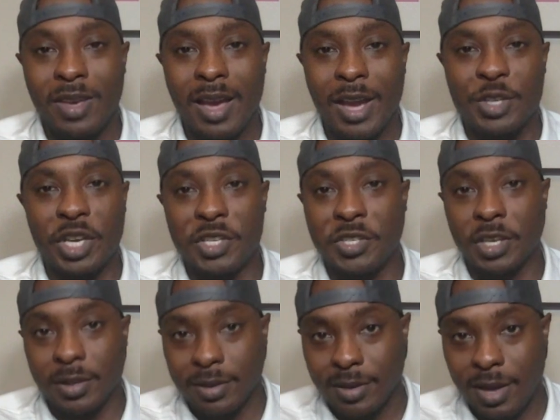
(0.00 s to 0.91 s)
Hi, JC.
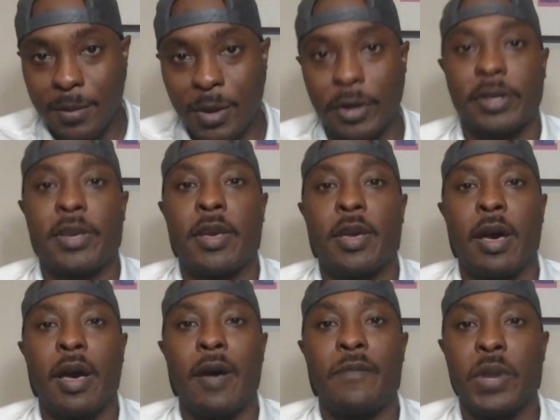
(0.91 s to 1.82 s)
Hi, Mark.
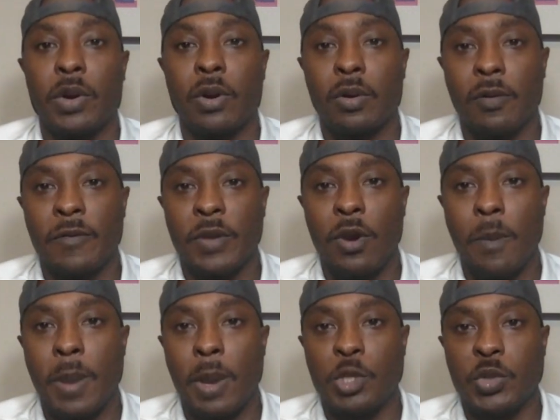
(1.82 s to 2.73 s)
Fitterer revealed
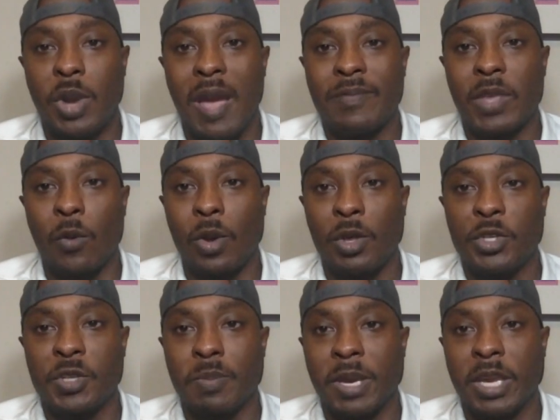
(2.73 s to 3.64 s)
post-draft that
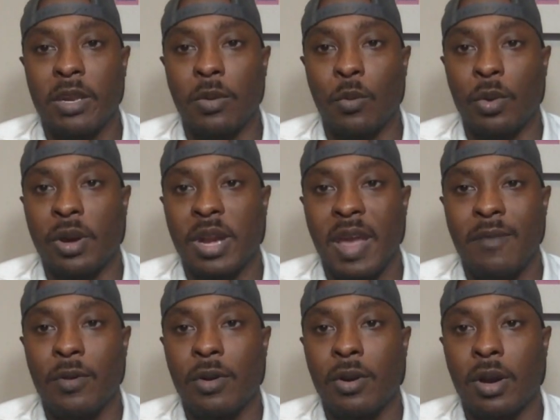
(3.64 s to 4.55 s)
Willis and Pickett were
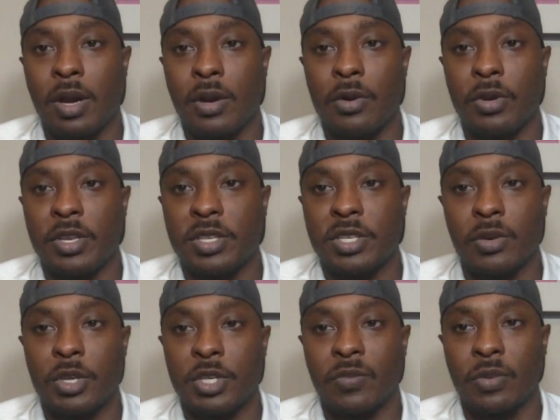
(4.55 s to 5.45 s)
never under
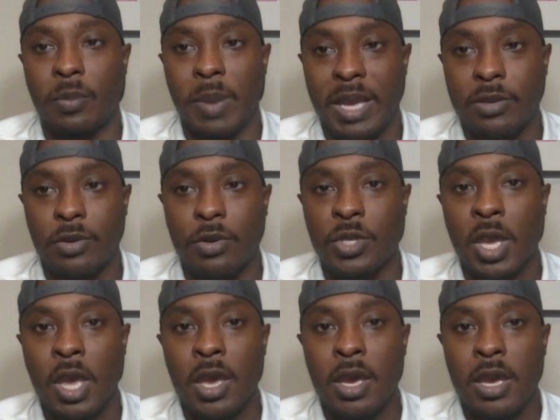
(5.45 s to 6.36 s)
consideration for the Panthers.
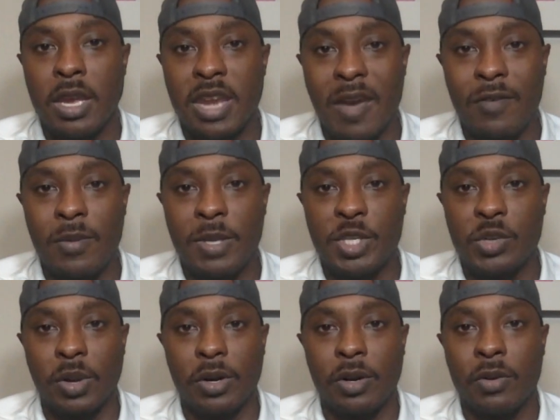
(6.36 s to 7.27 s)
He never
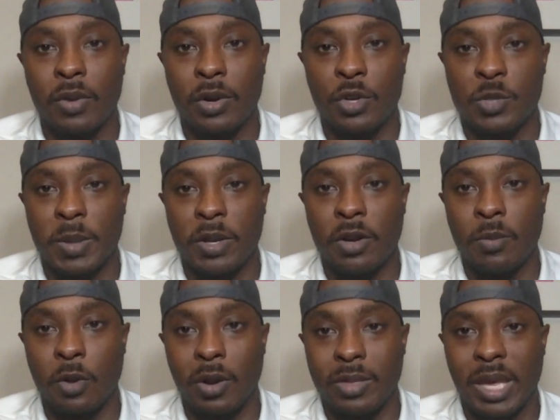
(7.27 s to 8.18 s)
mentioned Ridder. Ridder is bigger,
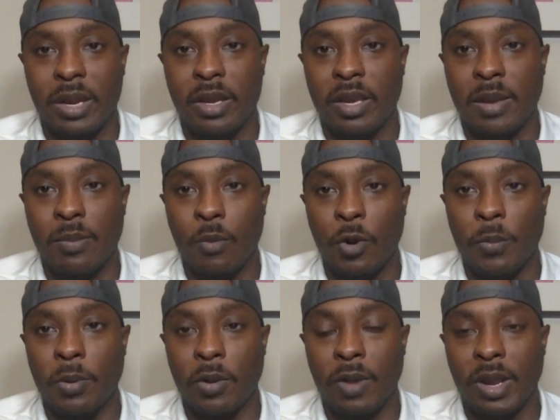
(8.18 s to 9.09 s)
more athletic, and more
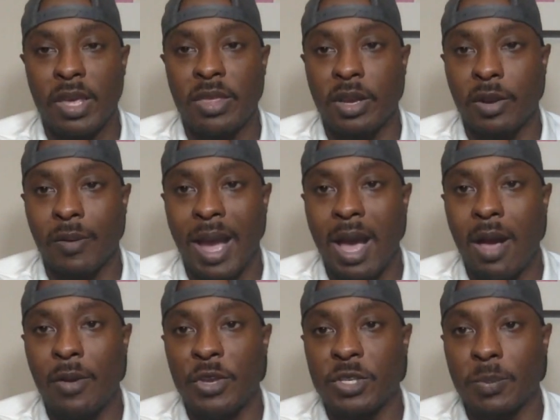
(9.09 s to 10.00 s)
pro-ready than Corral.
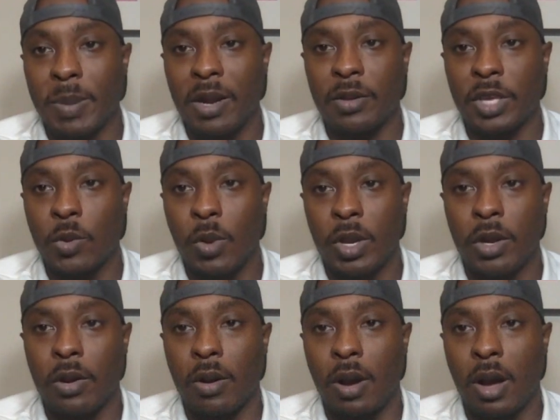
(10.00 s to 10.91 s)
He is apparently
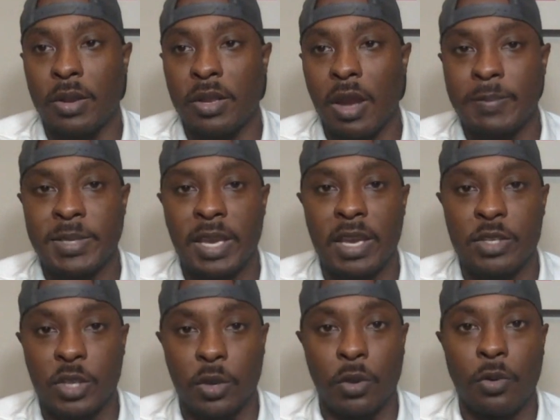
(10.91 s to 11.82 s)
quicker on the uptake,
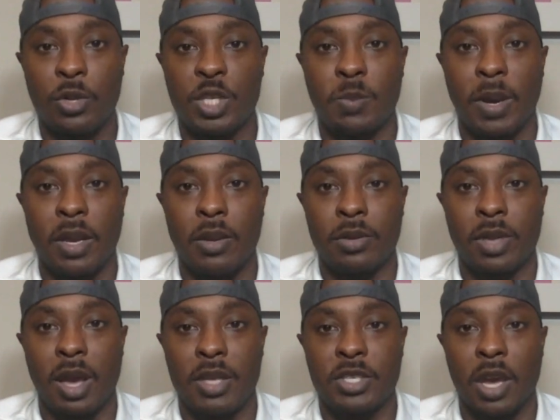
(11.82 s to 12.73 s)
too, despite your
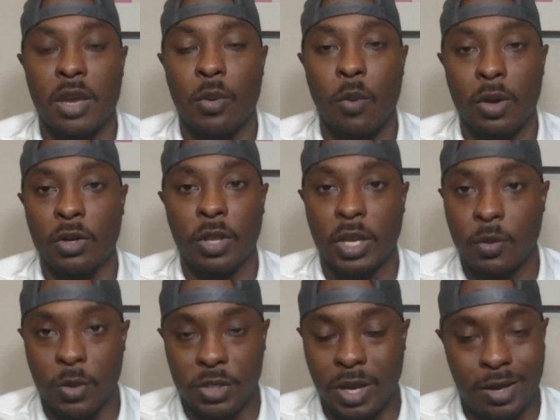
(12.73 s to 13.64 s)
thoughts on the Wonderlic,
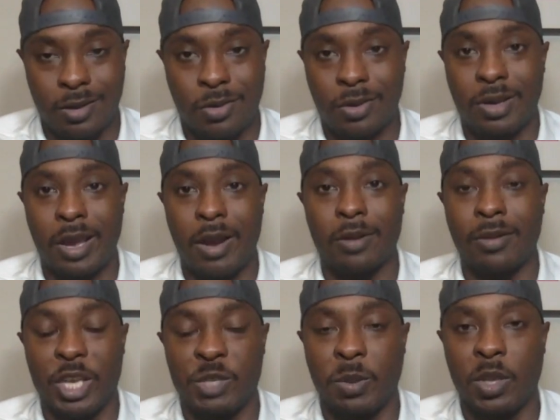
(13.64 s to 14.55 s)
which I could care
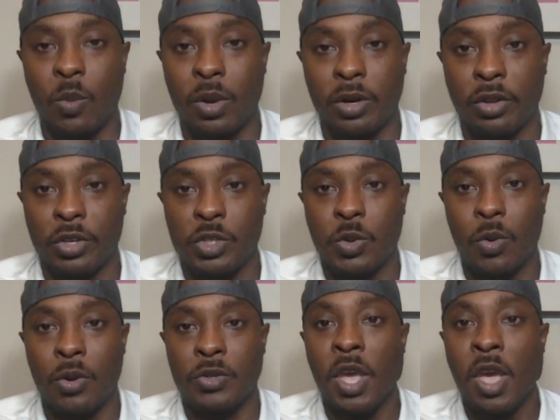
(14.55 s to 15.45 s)
less about the Wonderlic
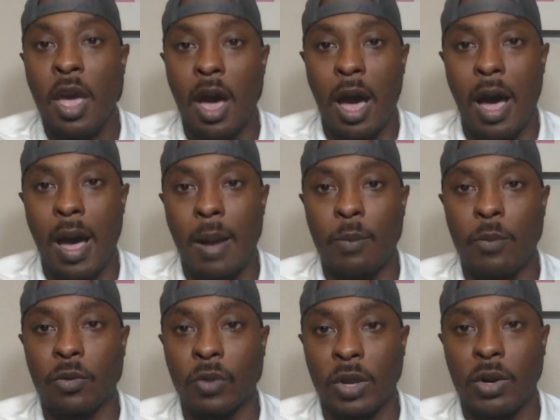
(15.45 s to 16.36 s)
scores.
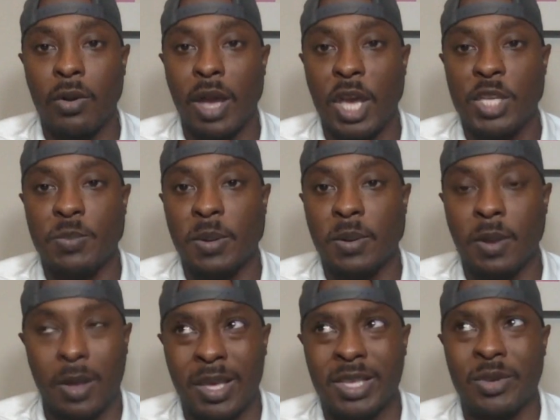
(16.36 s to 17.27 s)
Ridder has been,
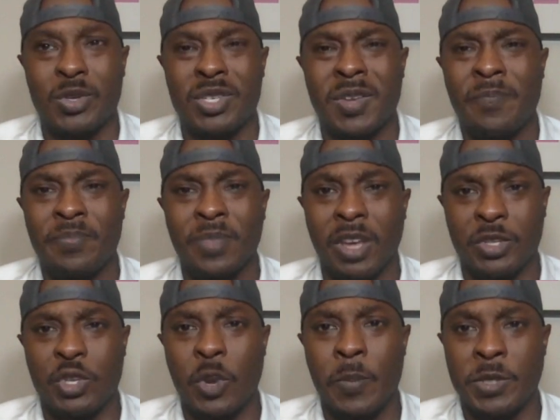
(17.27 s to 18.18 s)
like, there's, like,
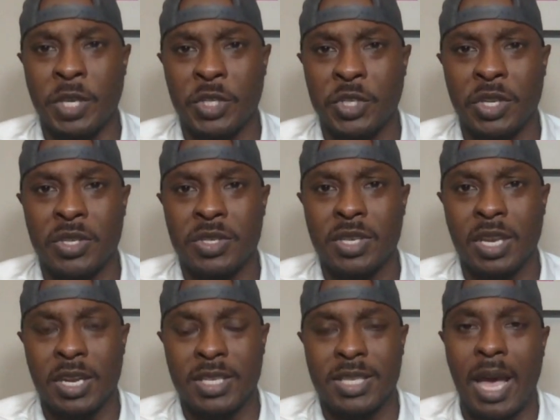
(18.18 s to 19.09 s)
two positions,
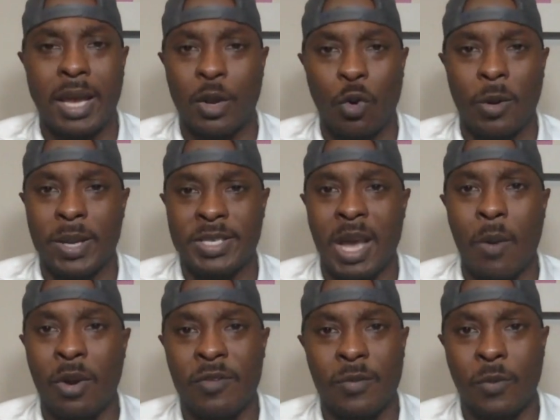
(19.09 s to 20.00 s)
and it's not in quarterback's not
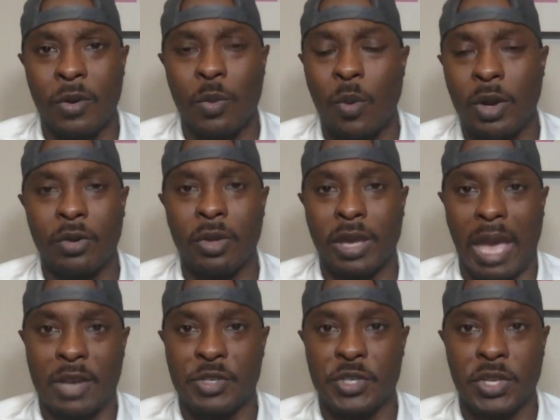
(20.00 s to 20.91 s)
one of them, where the Wonderlic
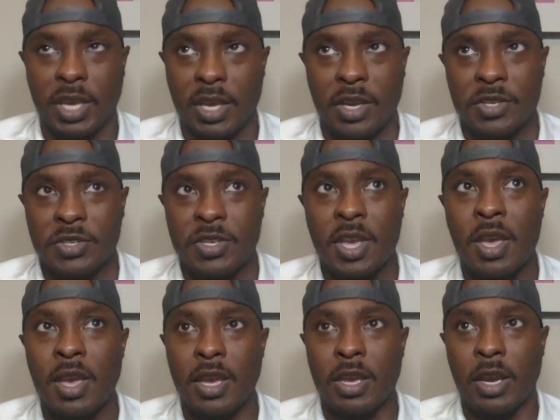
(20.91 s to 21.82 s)
actually, like, just
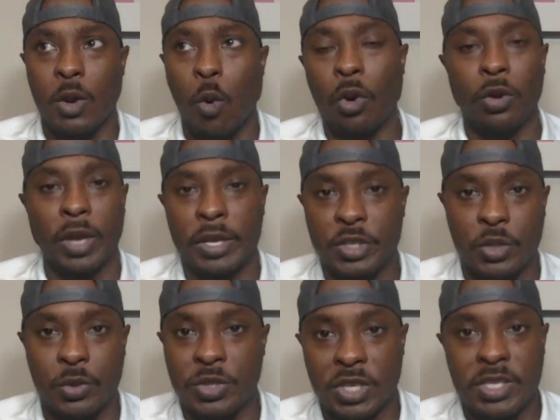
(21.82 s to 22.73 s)
correlates
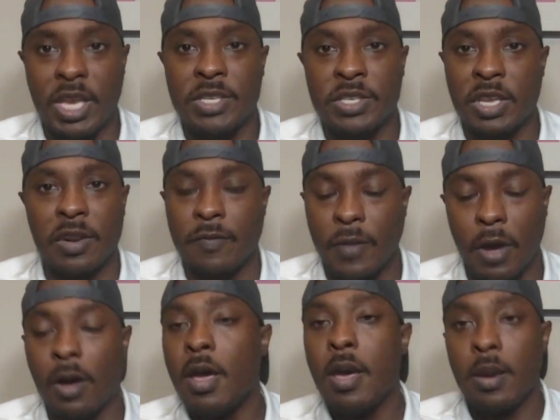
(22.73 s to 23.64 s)
to success in the
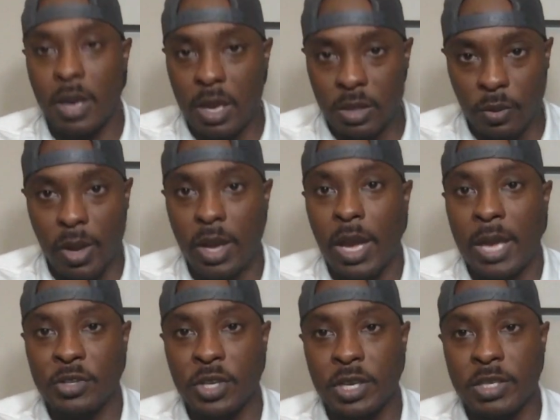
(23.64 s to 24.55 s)
NFL. Either way,
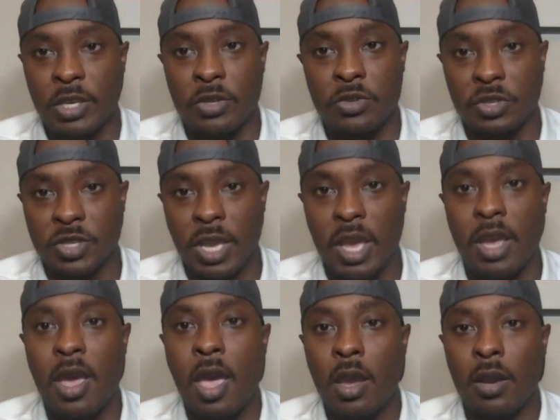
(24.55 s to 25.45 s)
as he continues to
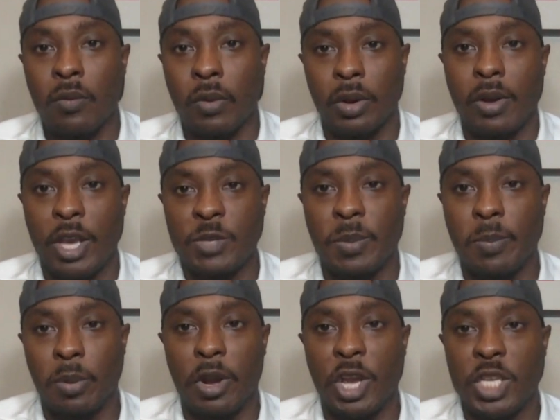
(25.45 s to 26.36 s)
say, Ridder has been
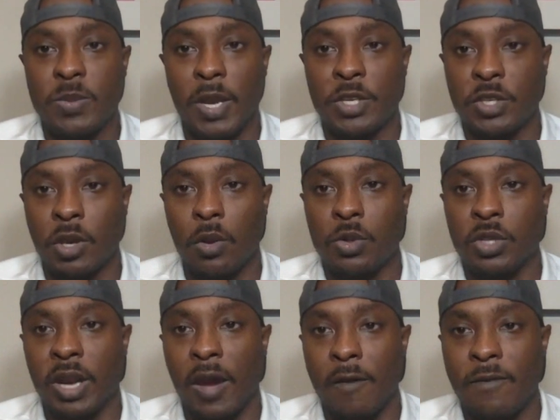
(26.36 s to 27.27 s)
praised by his coach
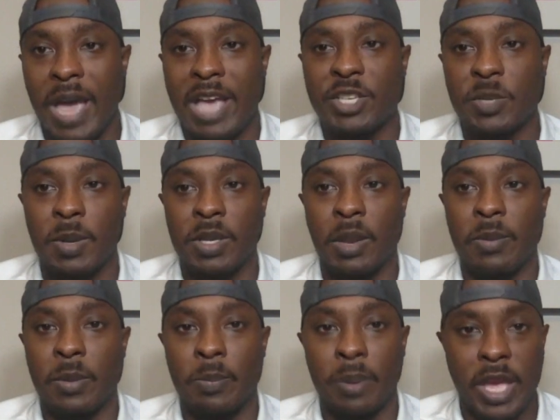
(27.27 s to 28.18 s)
on how fast he picked up
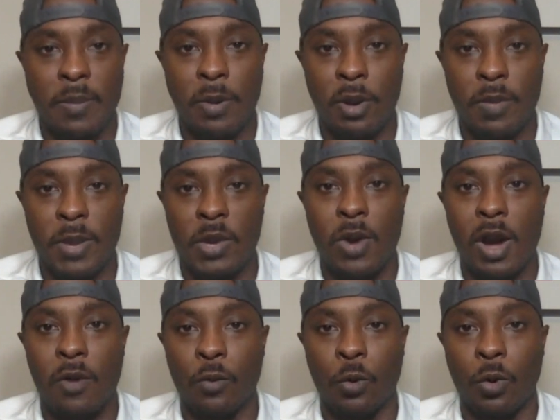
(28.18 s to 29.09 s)
the playbook.
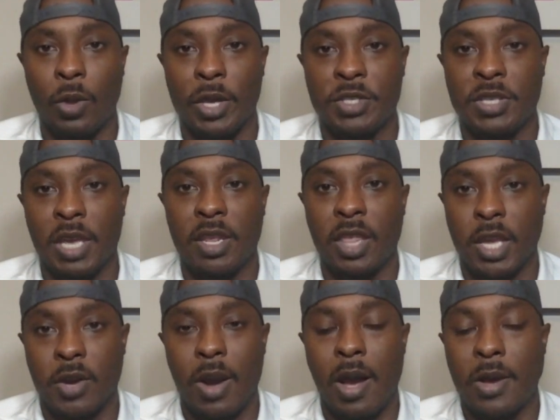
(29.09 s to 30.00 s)
Meanwhile, Rule has stated
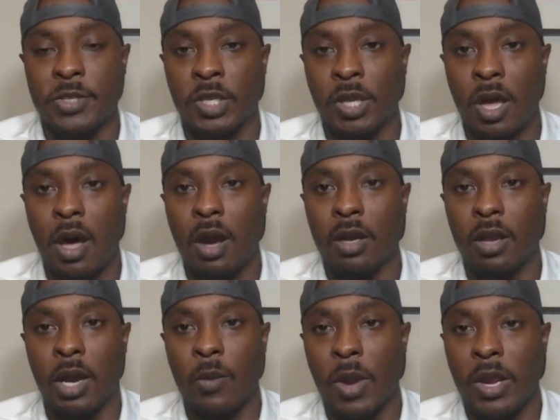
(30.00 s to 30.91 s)
that Corral has a long,
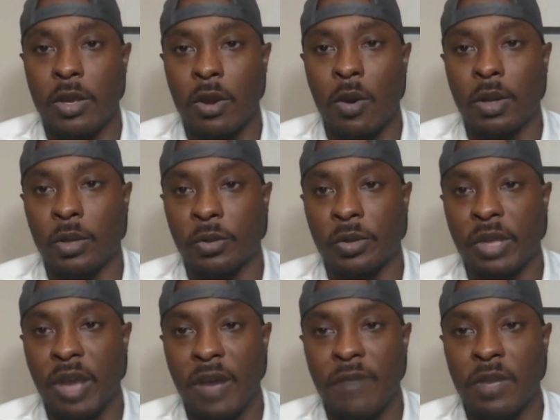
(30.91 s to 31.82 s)
long way to go on learning
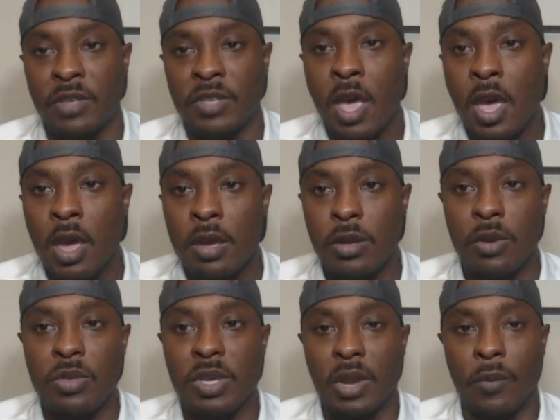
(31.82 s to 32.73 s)
the offense. Do
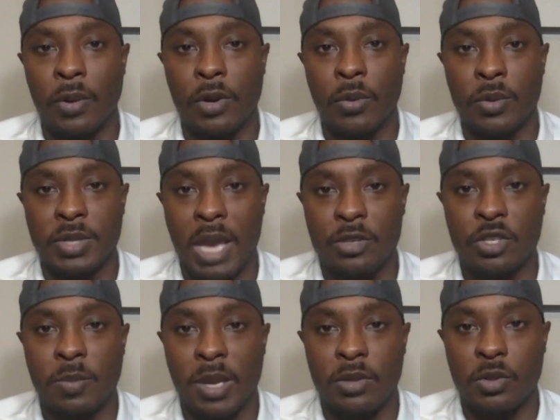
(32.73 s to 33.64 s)
you think that Ridder was
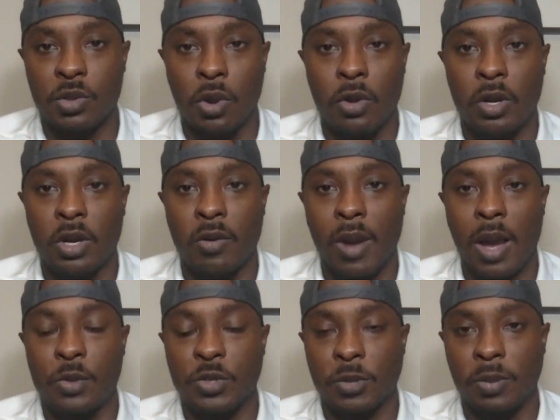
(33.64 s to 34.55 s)
actually the Panthers' target and
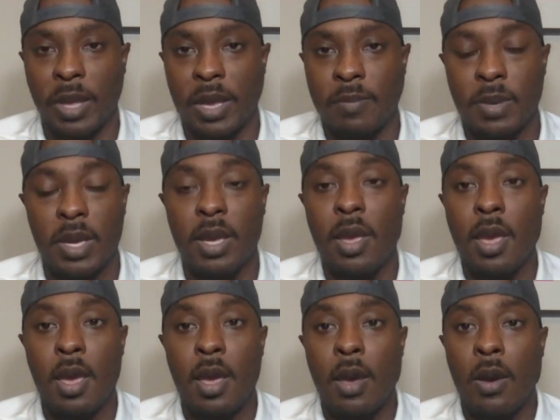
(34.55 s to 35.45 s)
Corral was their plan B?
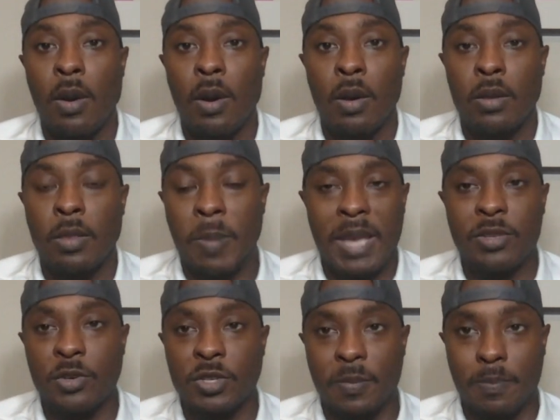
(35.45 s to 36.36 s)
The
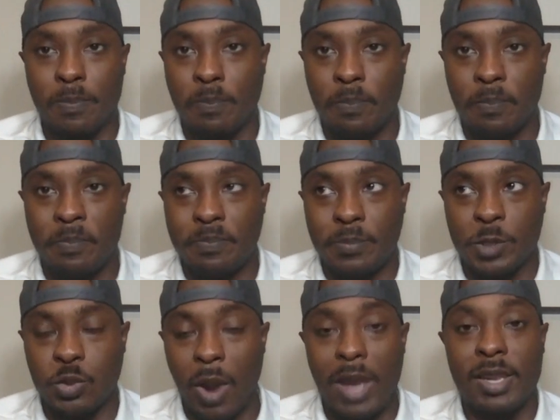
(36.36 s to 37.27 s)
Panthers have
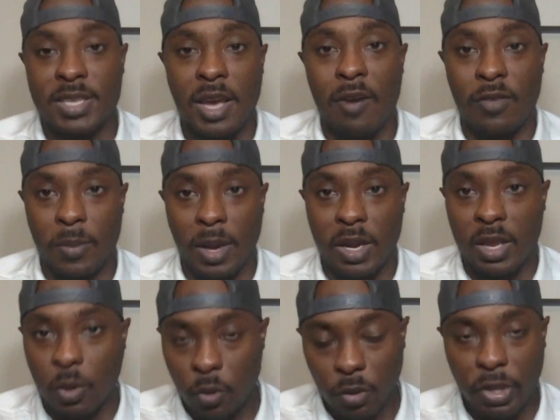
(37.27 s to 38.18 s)
tried to tell everybody
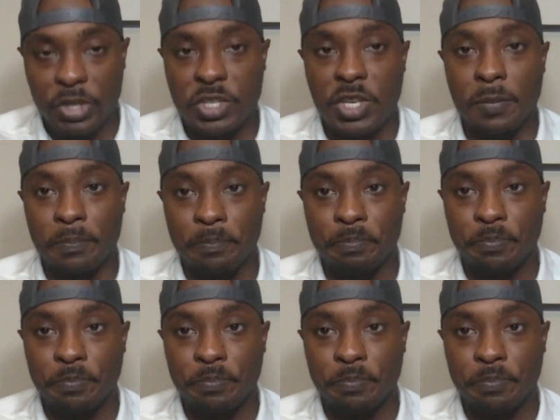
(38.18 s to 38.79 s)
who will listen